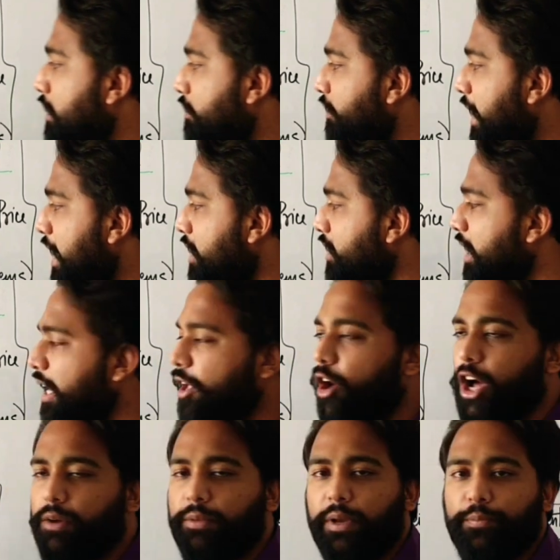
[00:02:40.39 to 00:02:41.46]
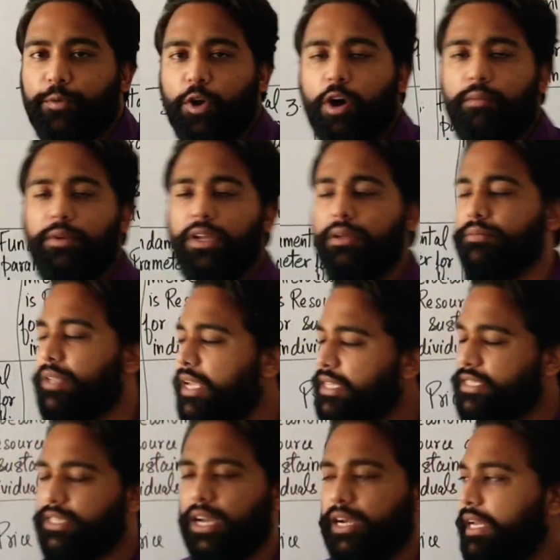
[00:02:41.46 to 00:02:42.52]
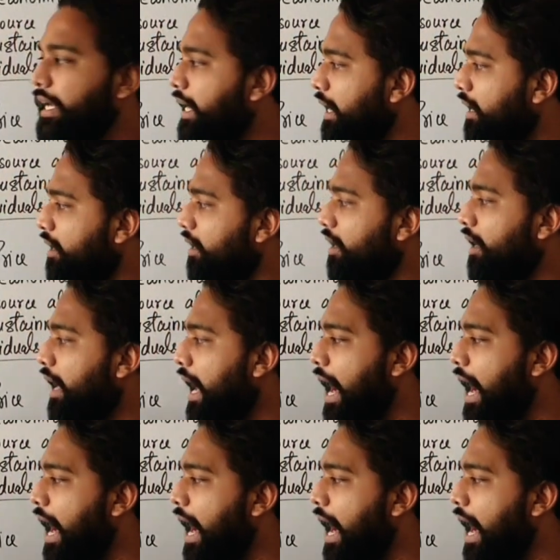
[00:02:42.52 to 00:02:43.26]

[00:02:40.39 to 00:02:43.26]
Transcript: When the economic problems are studied